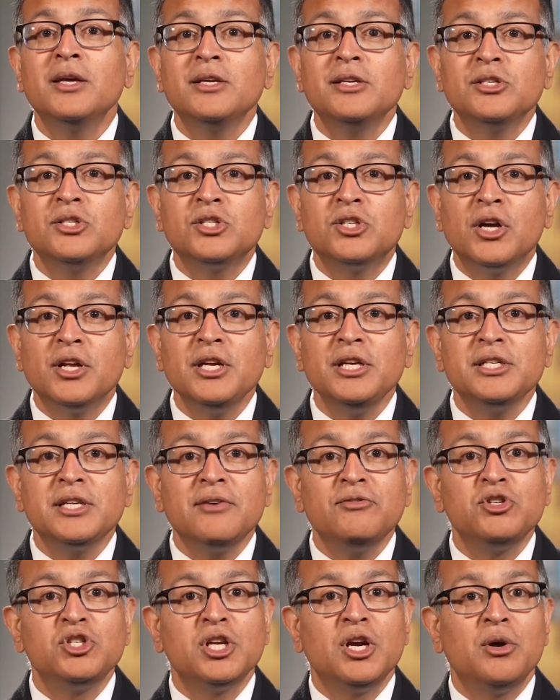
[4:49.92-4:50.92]
Studies
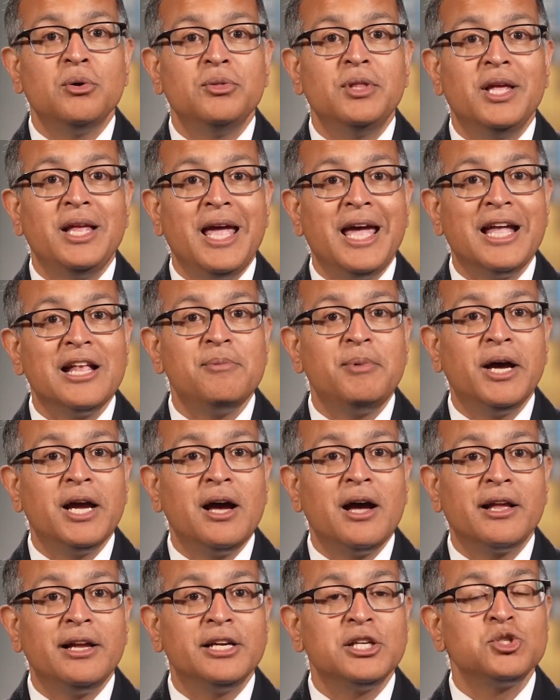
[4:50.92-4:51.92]
have shown that
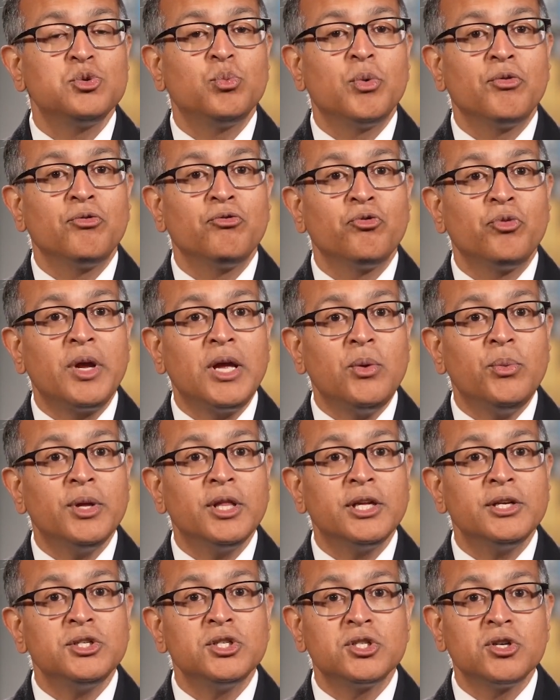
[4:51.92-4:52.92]
antibiotics were
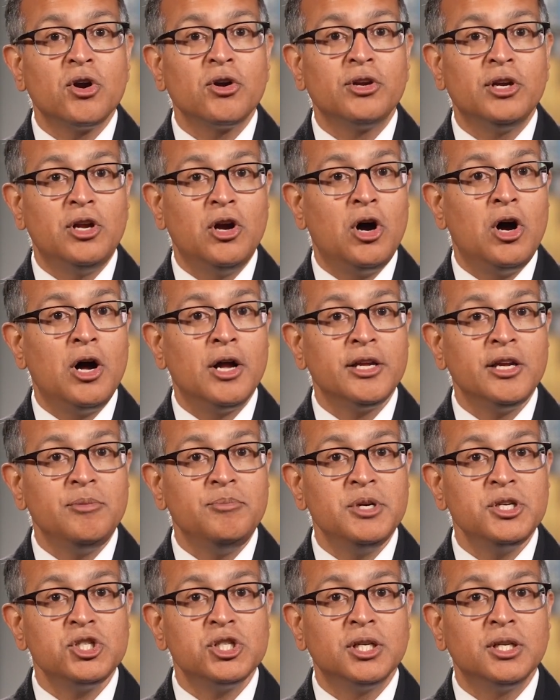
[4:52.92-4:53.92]
frequently started on
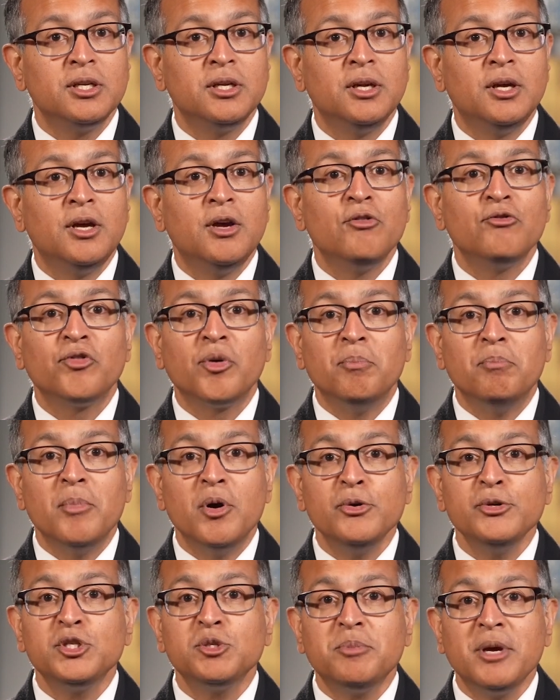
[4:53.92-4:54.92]
admission for
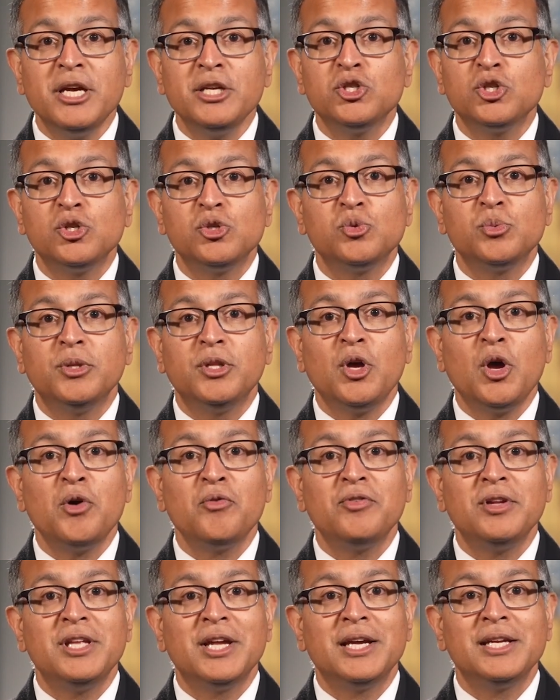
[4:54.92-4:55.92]
most patients with
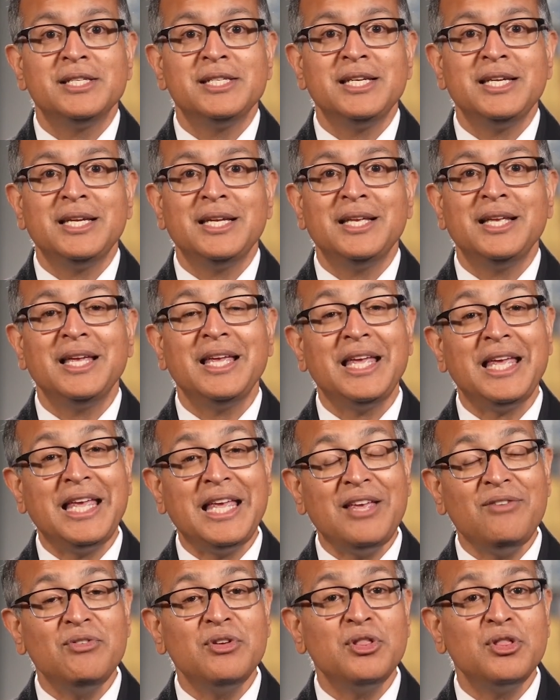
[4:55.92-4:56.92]
COVID 19,
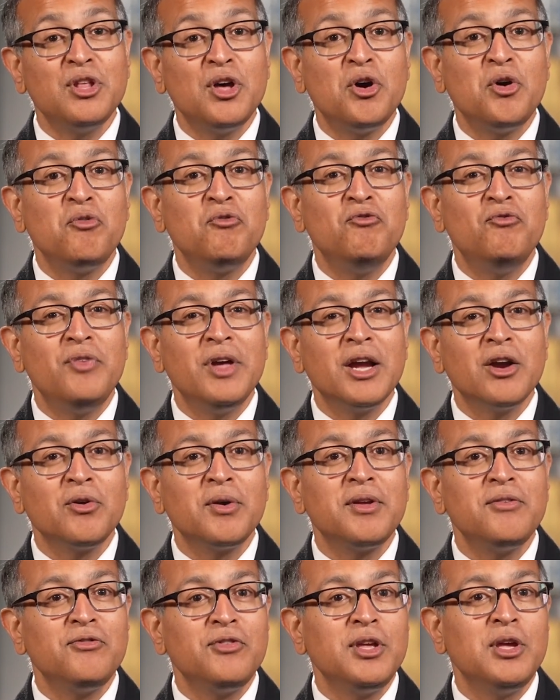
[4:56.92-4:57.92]
even though
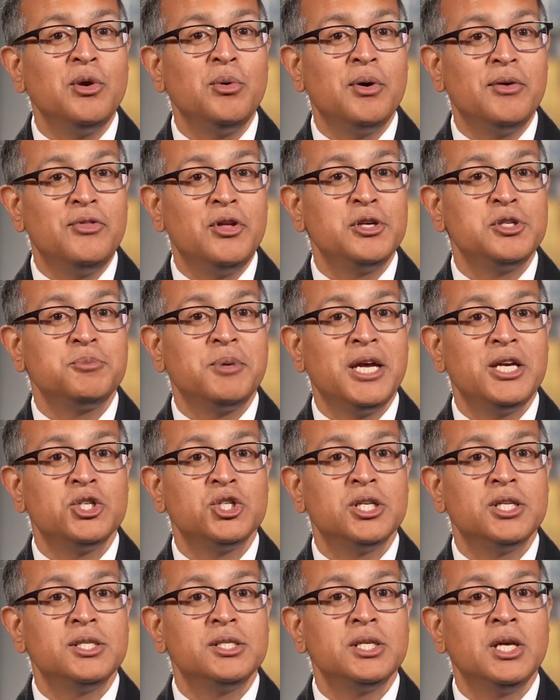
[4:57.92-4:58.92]
very few of those
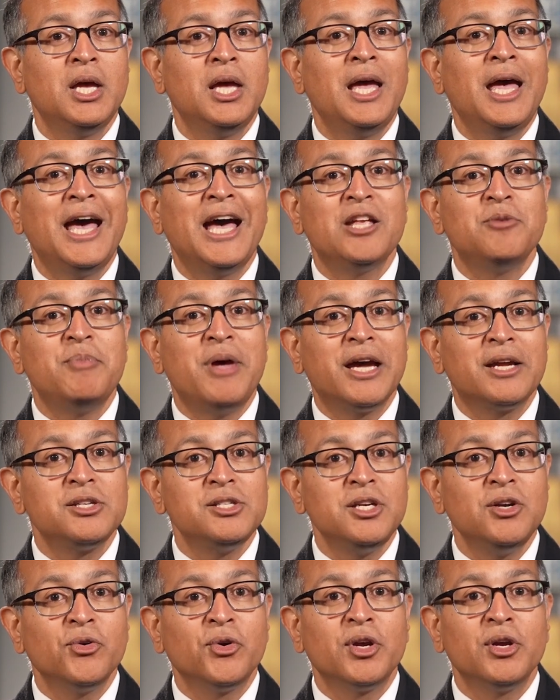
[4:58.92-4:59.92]
patients had
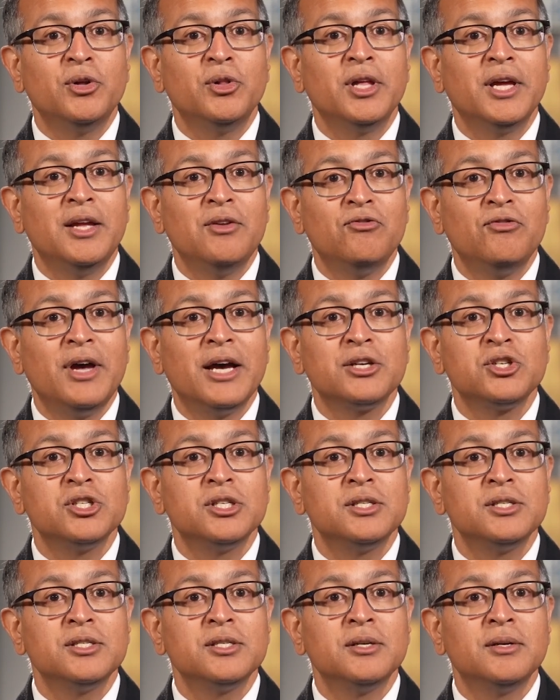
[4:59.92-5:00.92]
bacterial
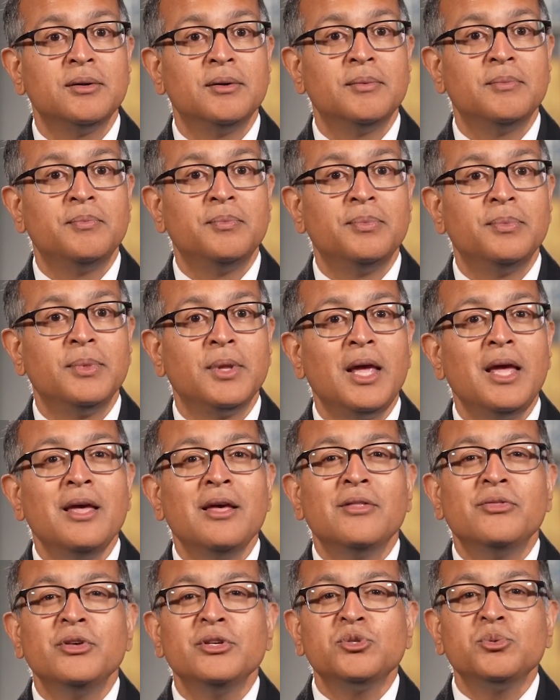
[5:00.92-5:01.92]
infections.
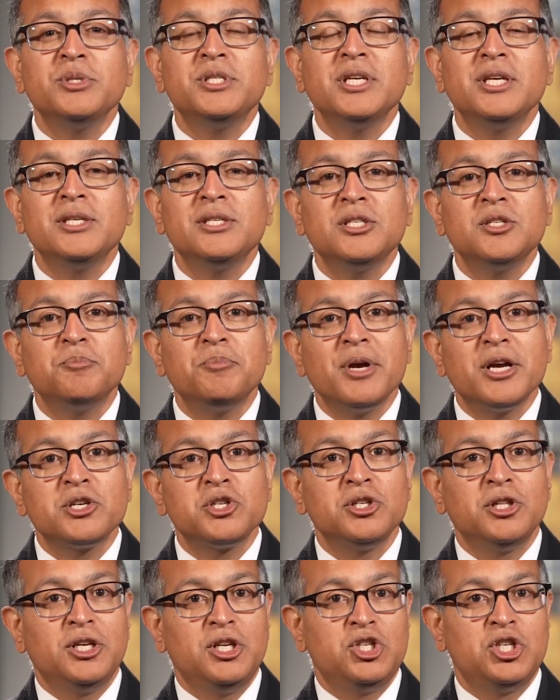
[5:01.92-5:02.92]
This was
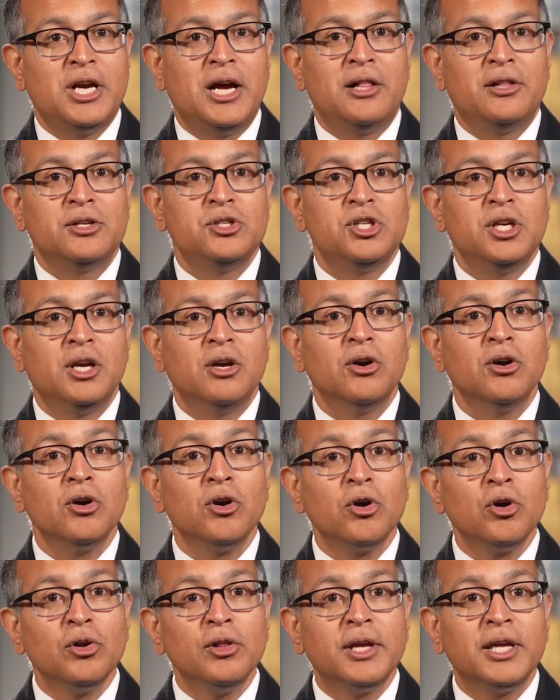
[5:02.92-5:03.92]
especially challenging
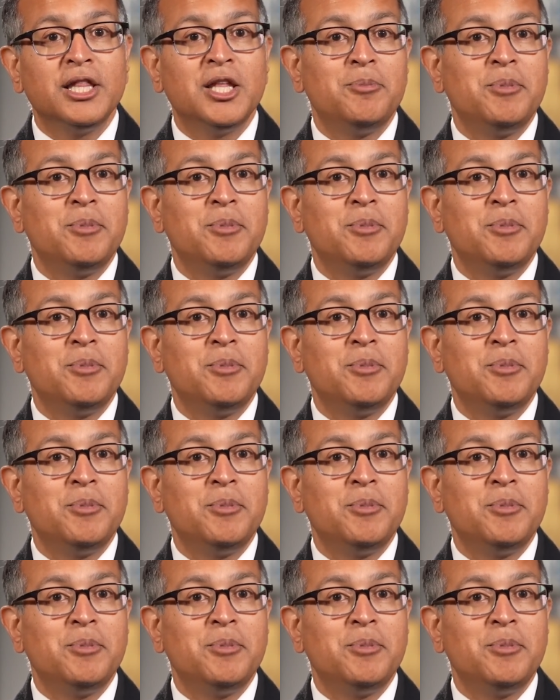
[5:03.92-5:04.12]
early in the